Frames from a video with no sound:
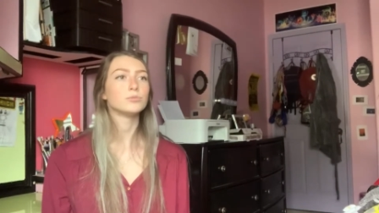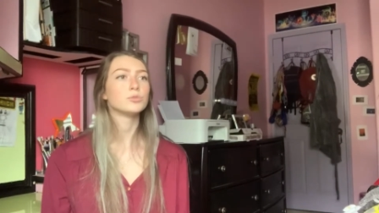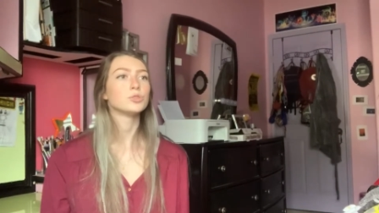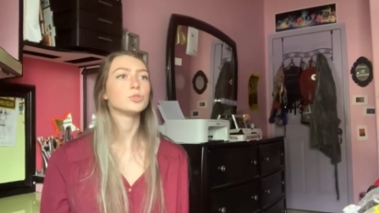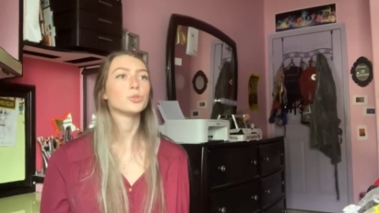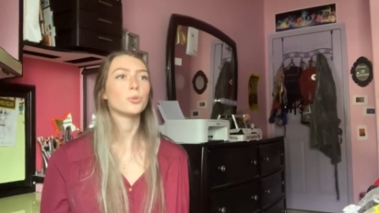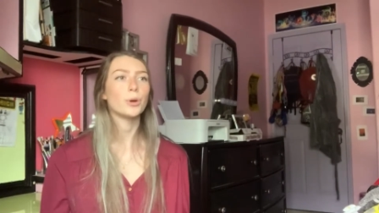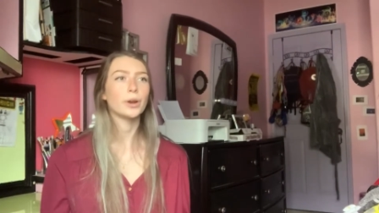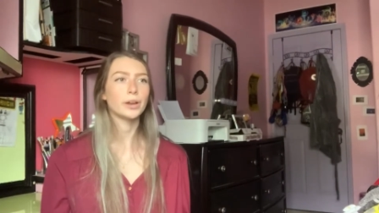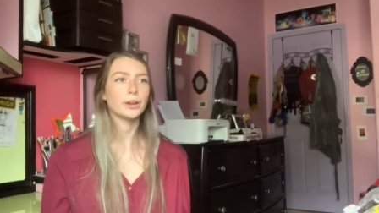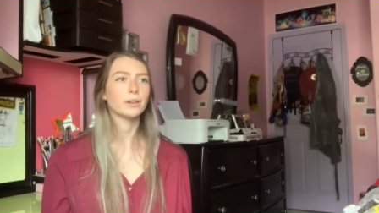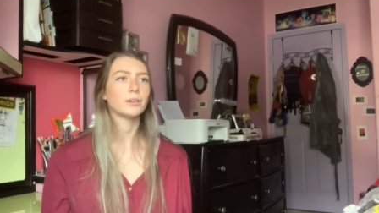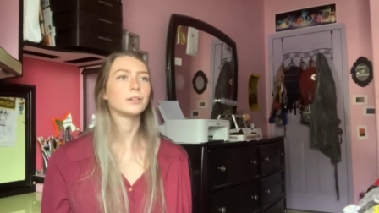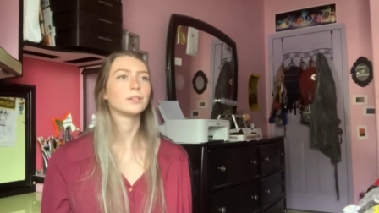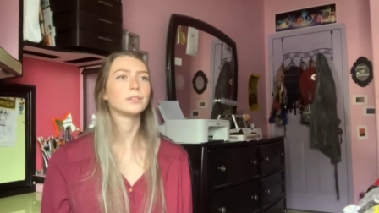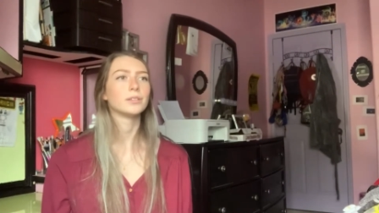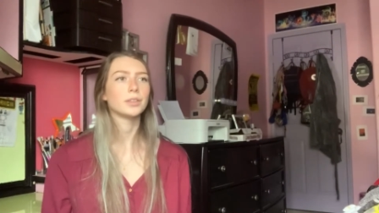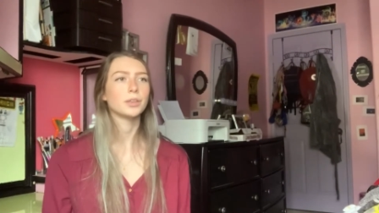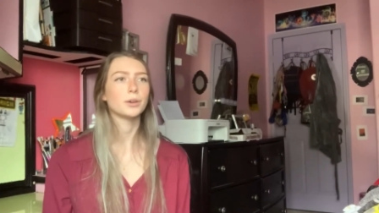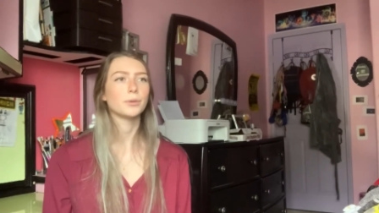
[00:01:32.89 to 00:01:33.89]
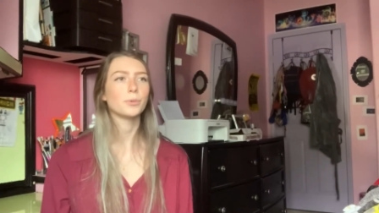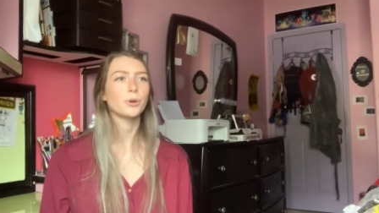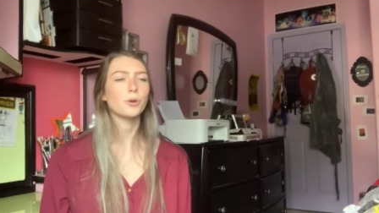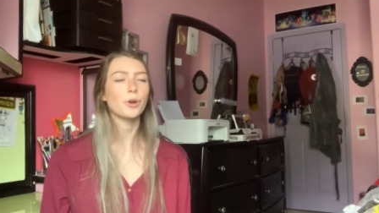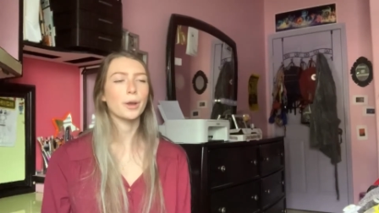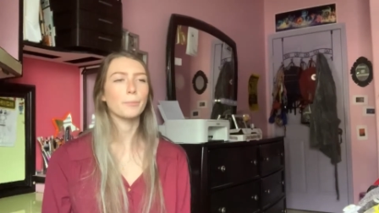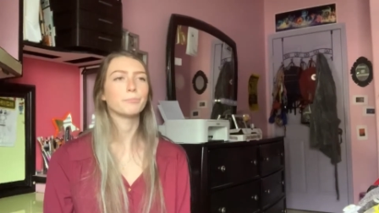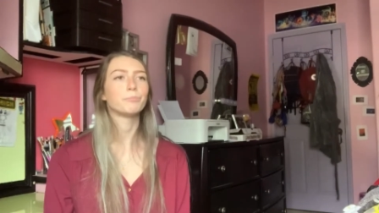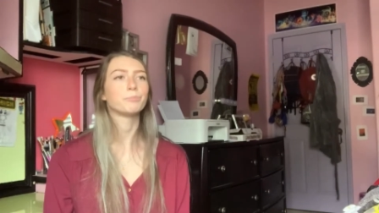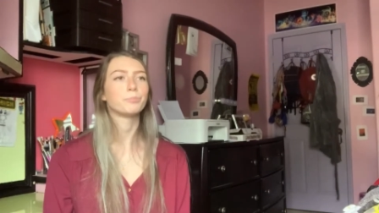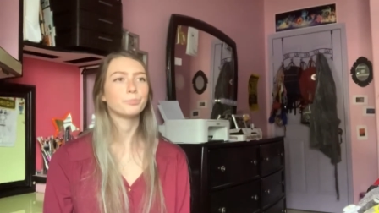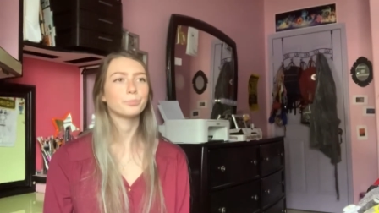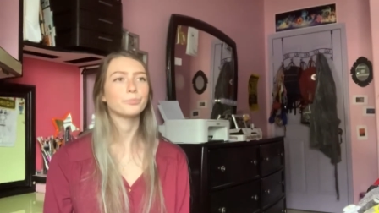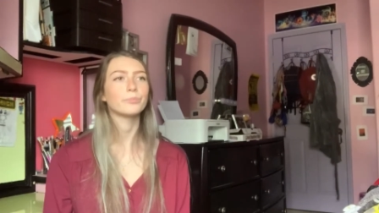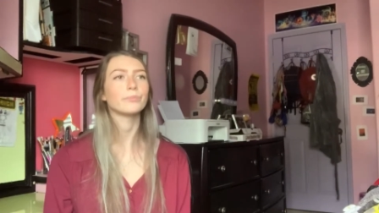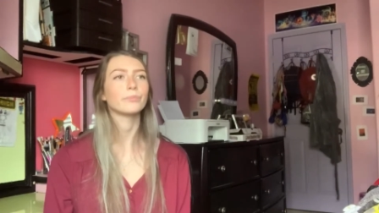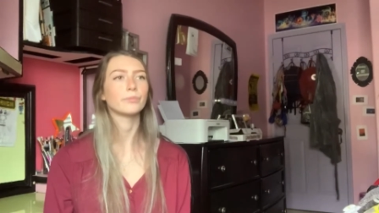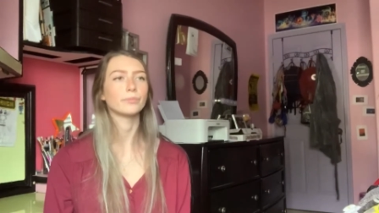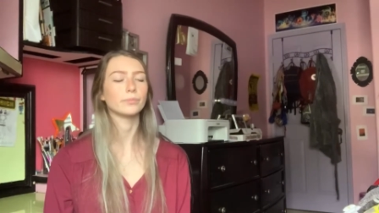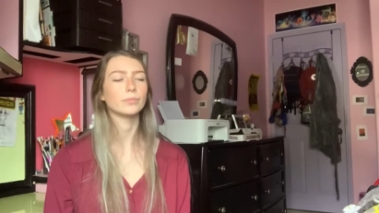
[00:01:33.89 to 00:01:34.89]
join the program.
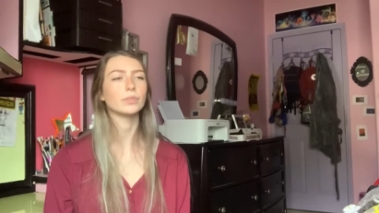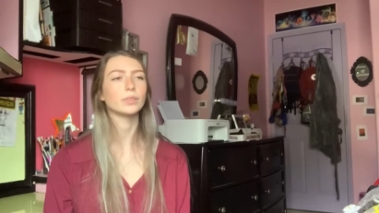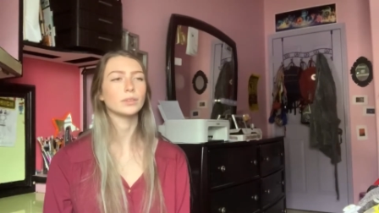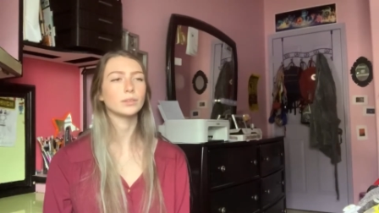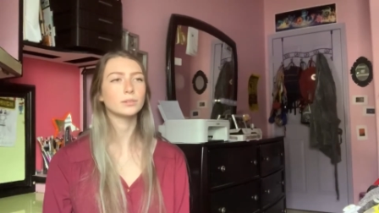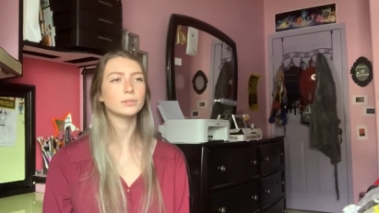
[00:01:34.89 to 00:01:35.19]
Nice.